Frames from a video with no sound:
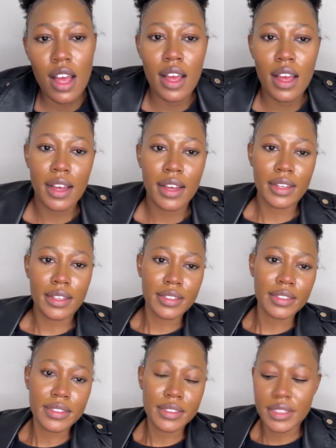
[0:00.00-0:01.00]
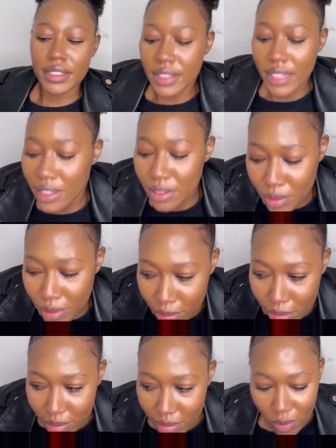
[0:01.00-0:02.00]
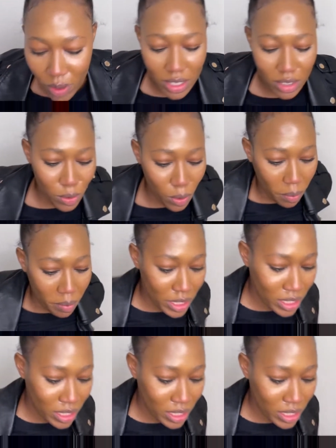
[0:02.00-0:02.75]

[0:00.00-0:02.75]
and I don't want to talk much.